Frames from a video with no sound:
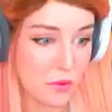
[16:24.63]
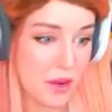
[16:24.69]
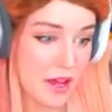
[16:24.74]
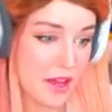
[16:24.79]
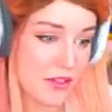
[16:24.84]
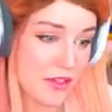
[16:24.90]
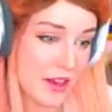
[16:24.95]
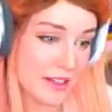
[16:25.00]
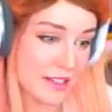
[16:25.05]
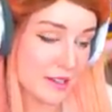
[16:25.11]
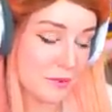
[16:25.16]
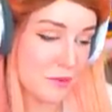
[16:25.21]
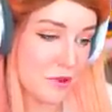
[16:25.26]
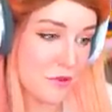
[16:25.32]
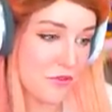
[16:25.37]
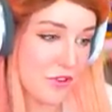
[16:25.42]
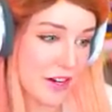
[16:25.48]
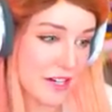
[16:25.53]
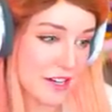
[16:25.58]
with like some
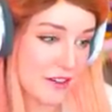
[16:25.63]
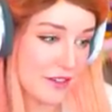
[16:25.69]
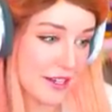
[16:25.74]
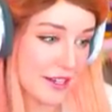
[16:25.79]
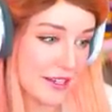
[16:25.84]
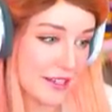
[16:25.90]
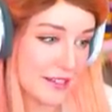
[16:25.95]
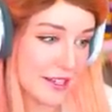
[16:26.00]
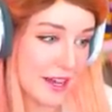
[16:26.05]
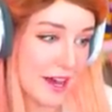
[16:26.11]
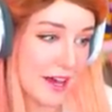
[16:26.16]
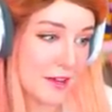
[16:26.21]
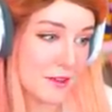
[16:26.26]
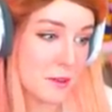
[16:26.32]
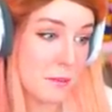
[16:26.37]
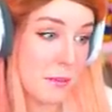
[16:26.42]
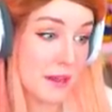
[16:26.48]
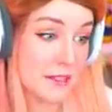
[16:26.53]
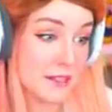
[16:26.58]
room for activities and
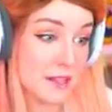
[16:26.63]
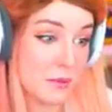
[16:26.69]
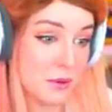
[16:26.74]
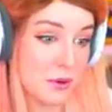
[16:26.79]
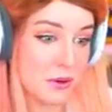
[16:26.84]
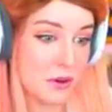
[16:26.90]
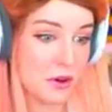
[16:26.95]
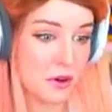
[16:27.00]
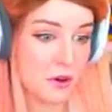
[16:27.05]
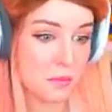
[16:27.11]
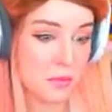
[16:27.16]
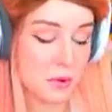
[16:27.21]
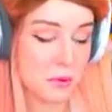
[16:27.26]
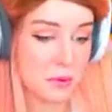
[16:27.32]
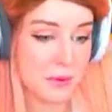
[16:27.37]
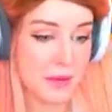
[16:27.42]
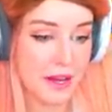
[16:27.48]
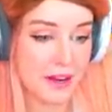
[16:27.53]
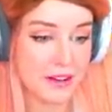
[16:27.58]
the basketball court
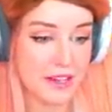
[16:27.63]
probably out